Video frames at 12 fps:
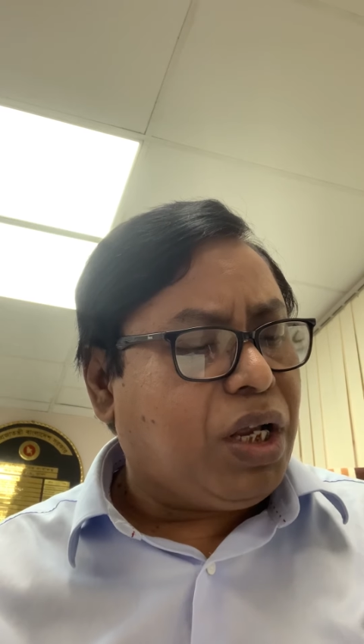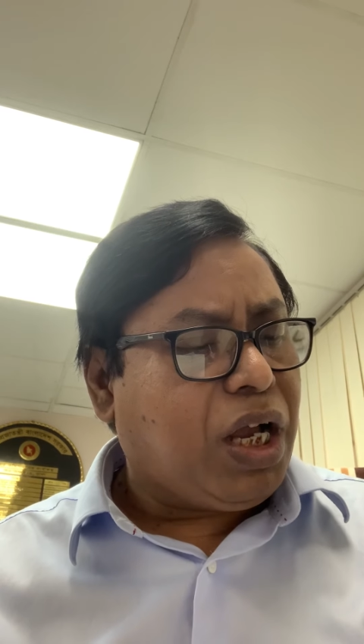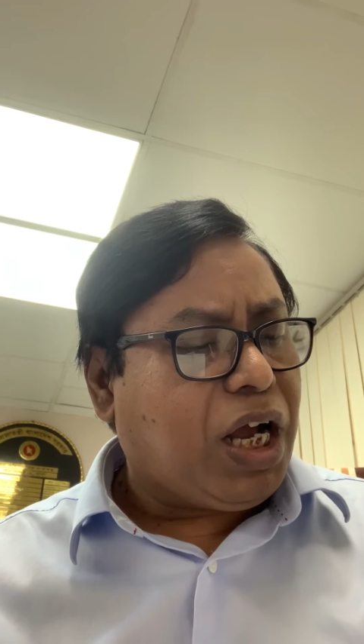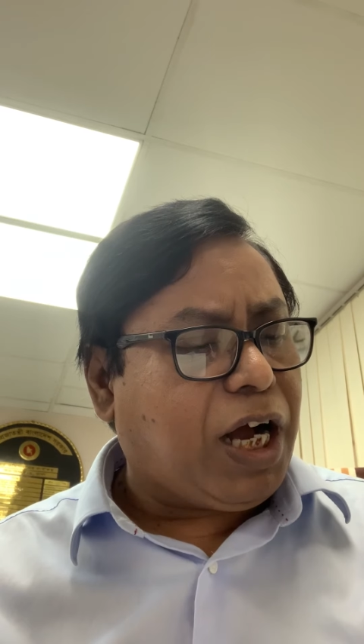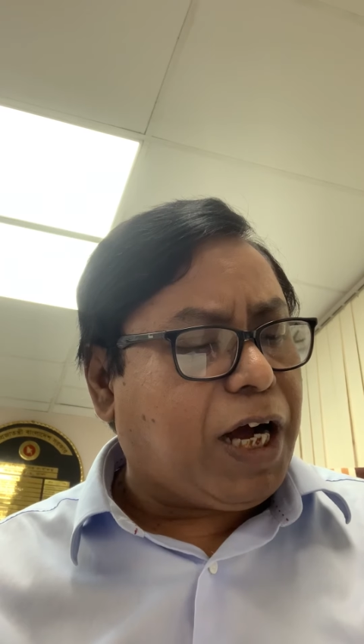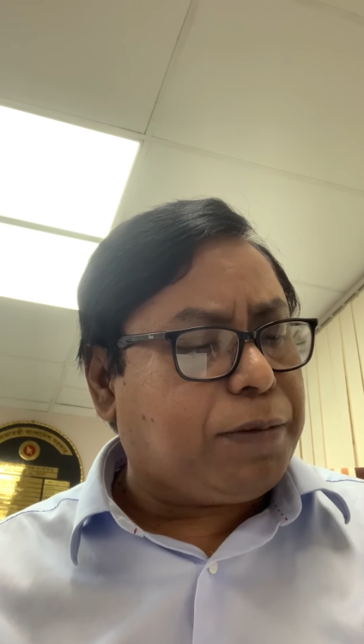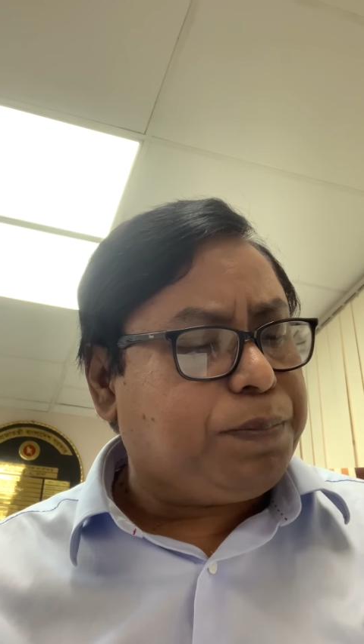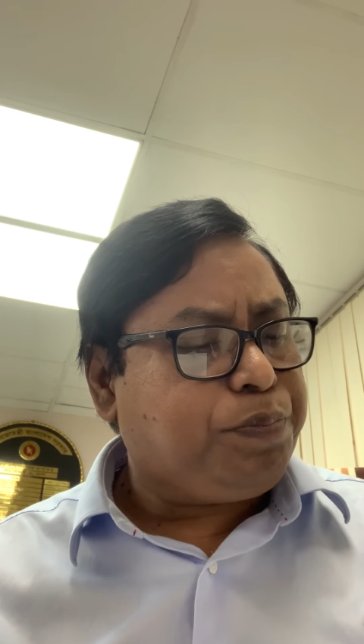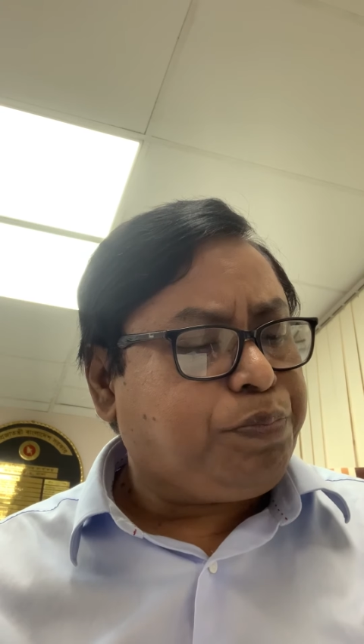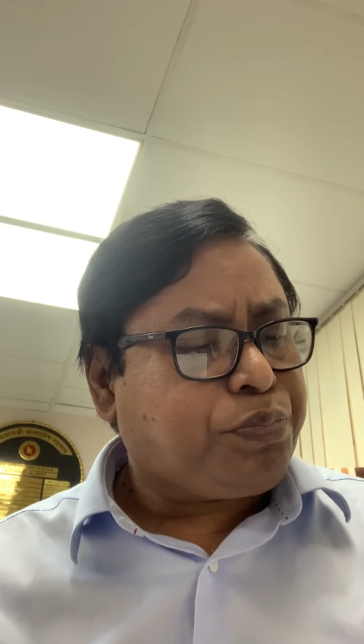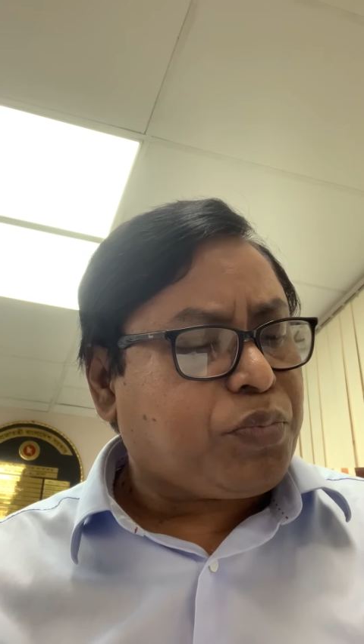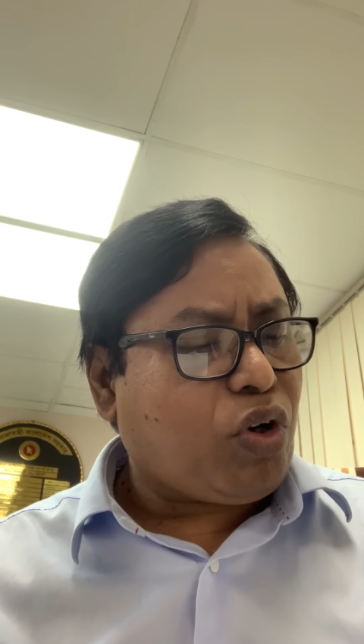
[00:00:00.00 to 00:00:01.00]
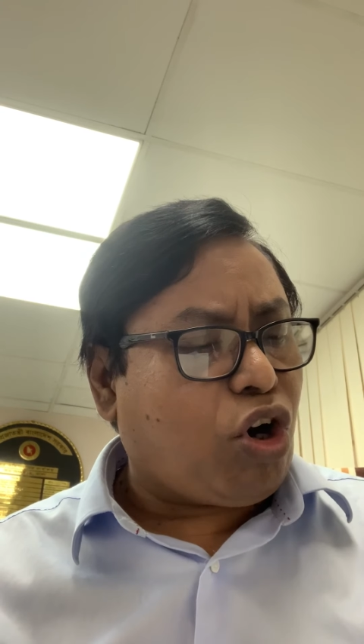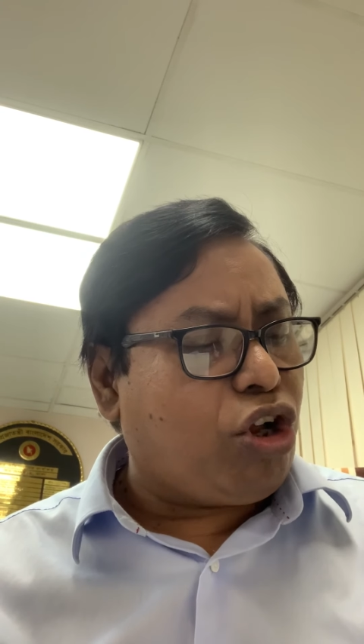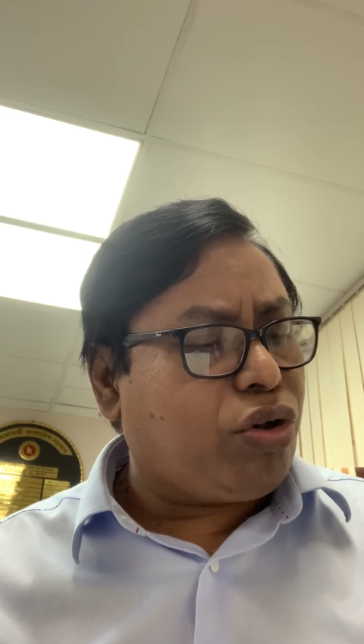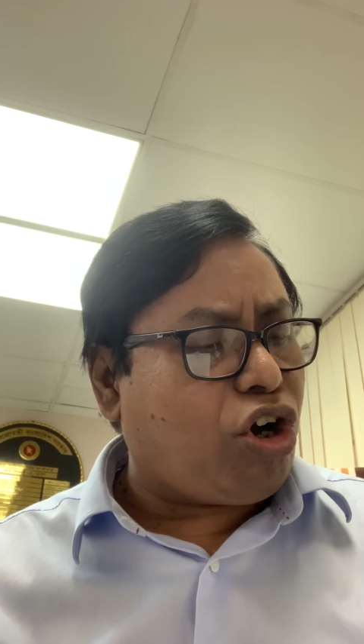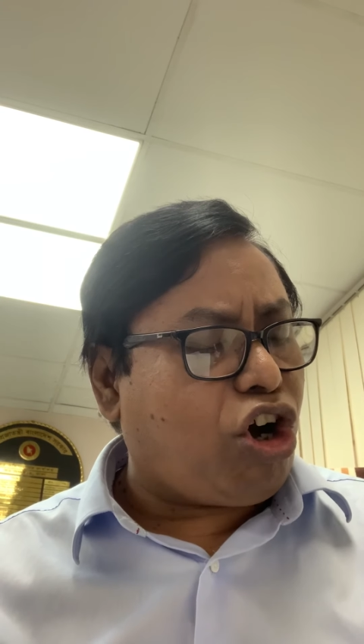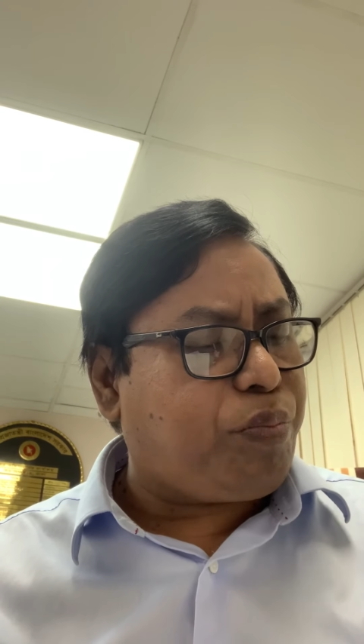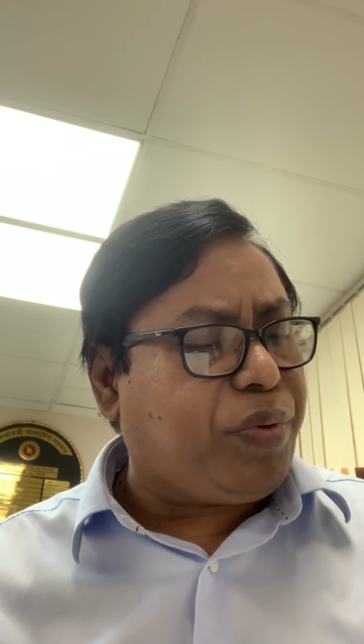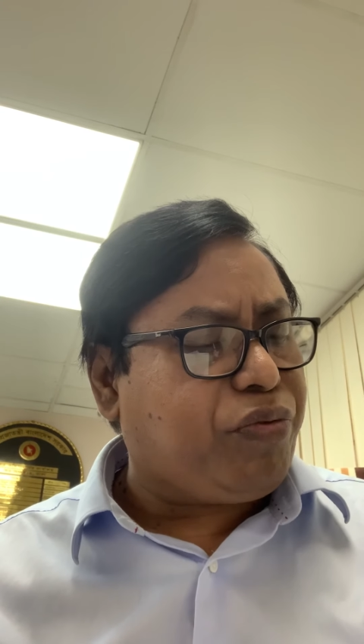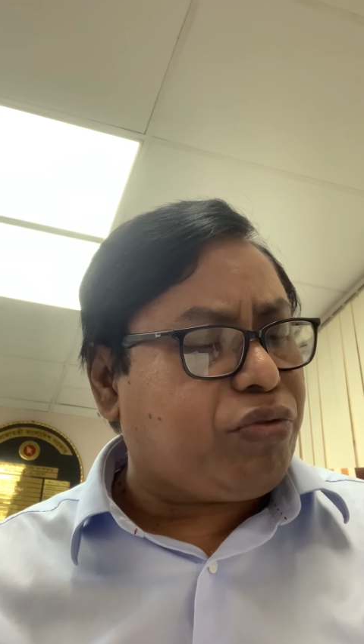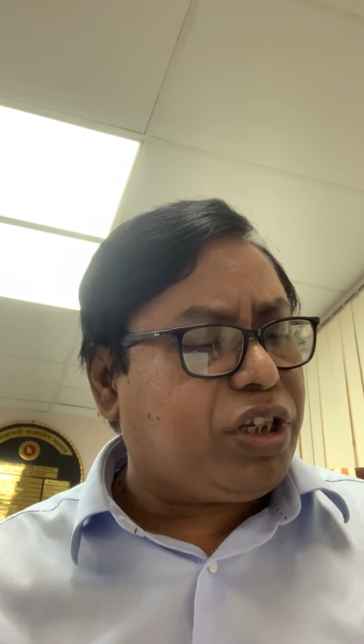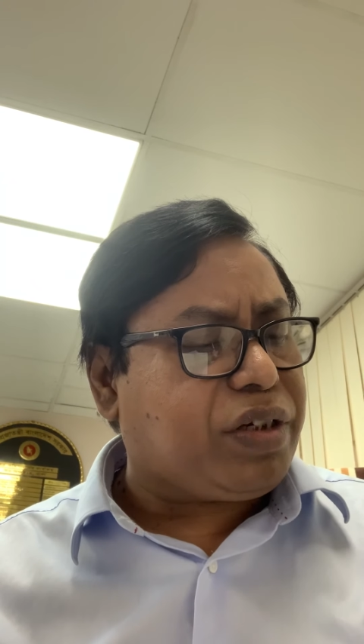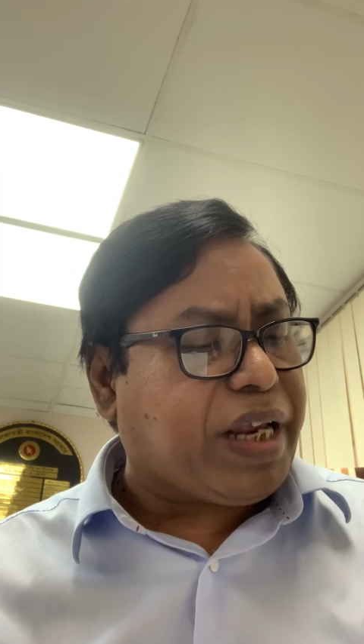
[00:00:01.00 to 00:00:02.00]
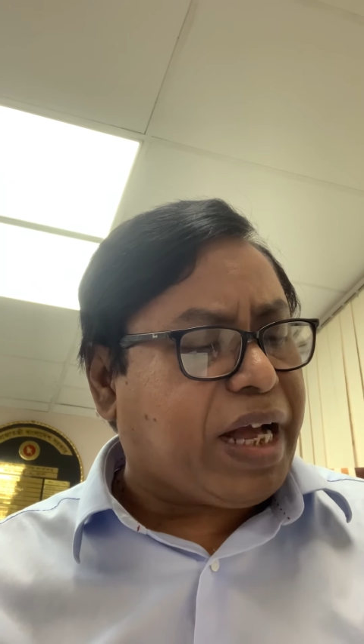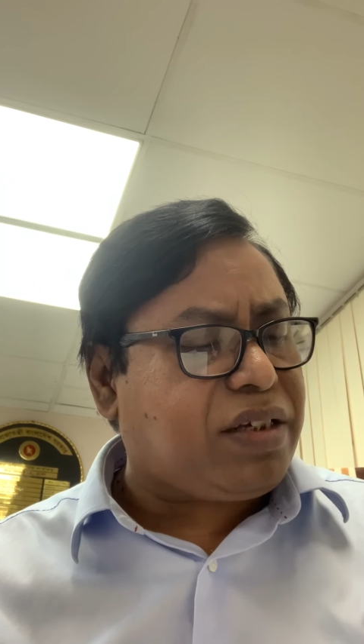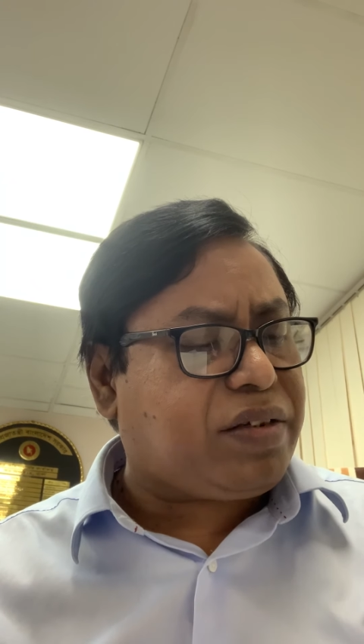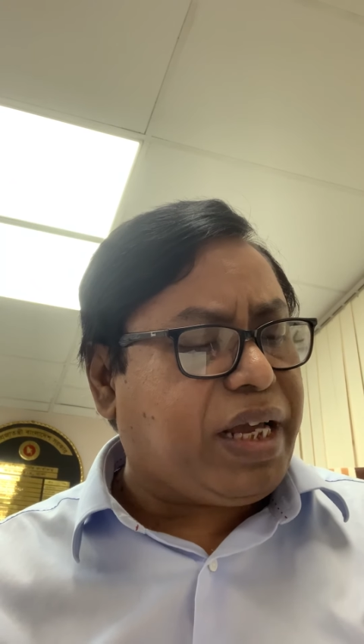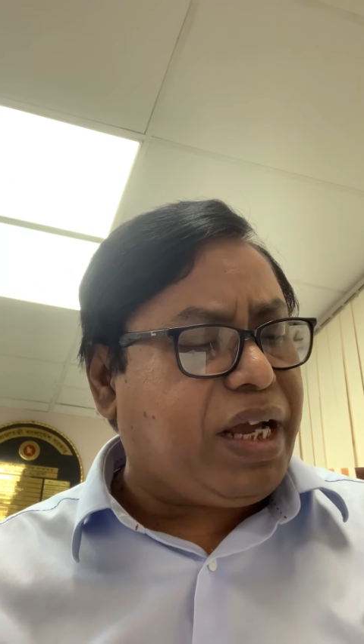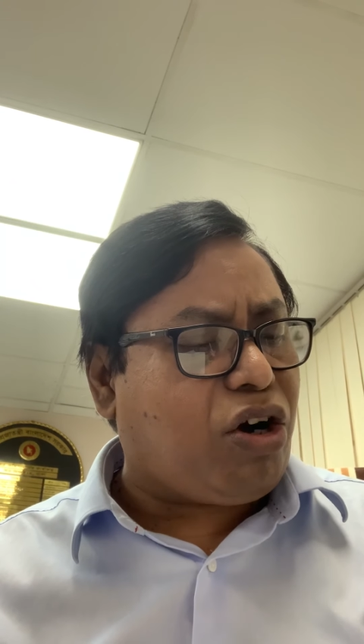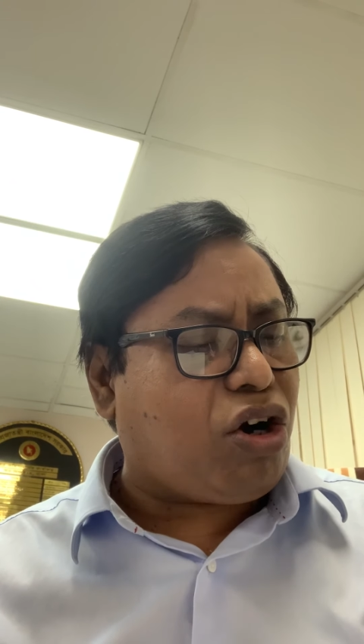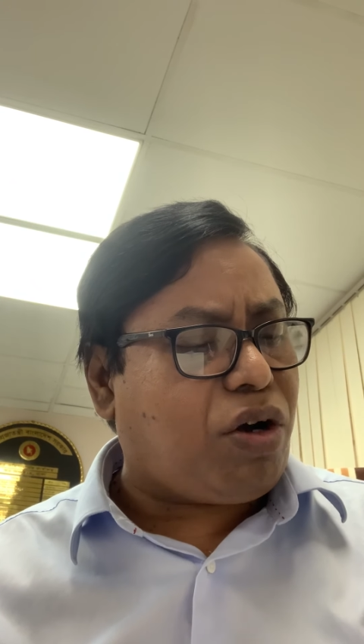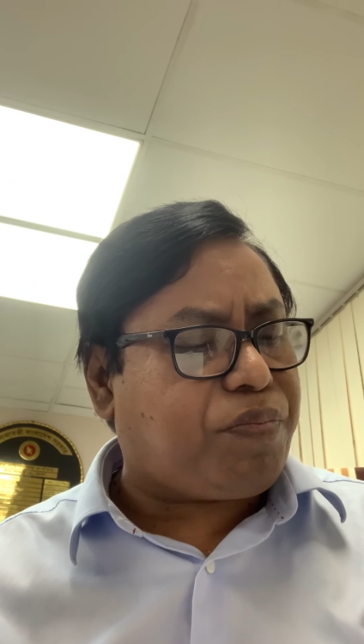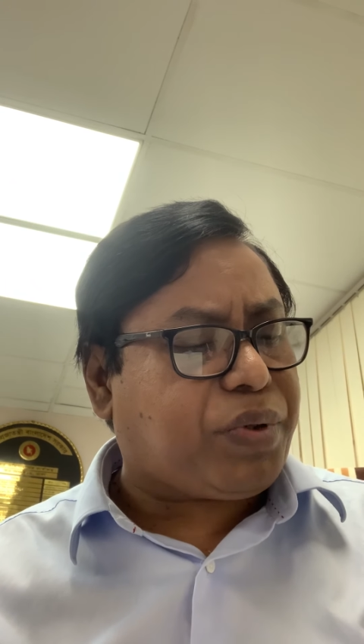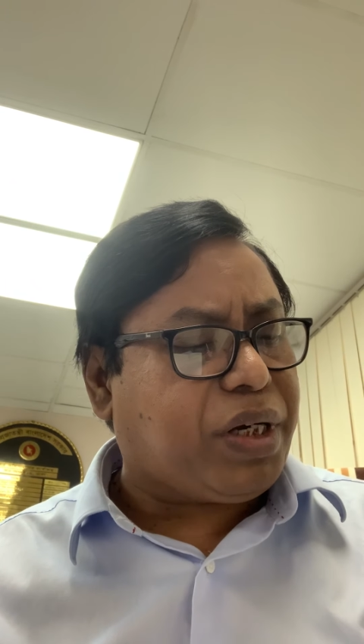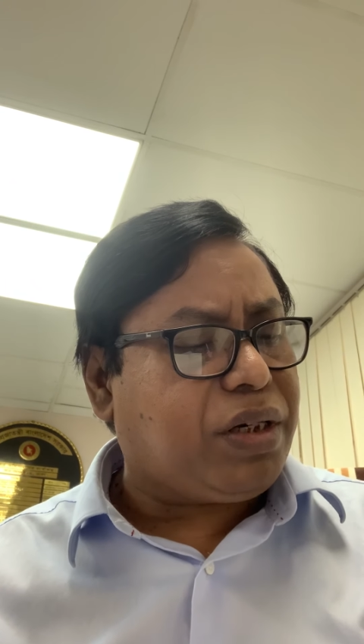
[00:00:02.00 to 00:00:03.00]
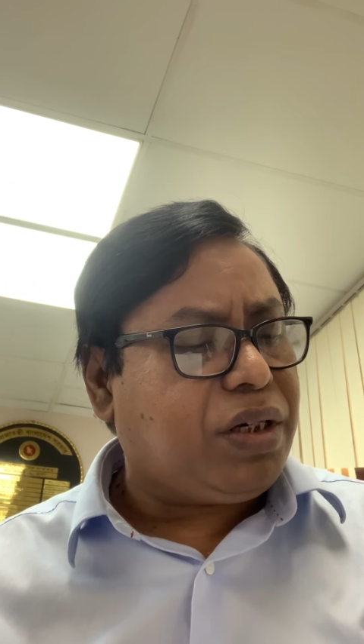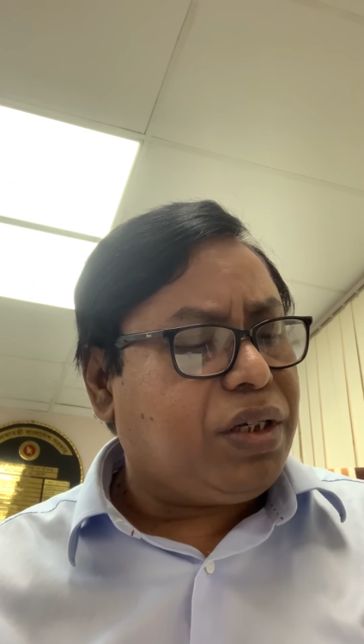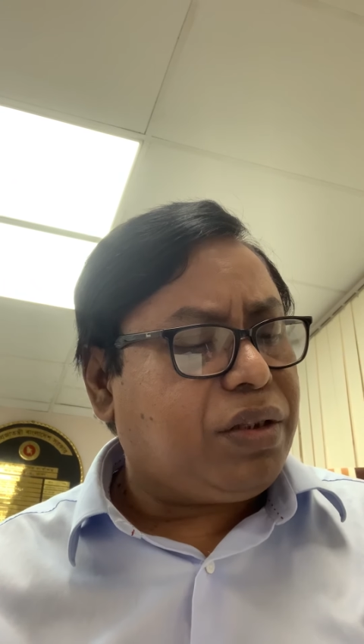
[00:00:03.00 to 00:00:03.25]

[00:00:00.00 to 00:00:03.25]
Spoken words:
on or before the tax day or obtain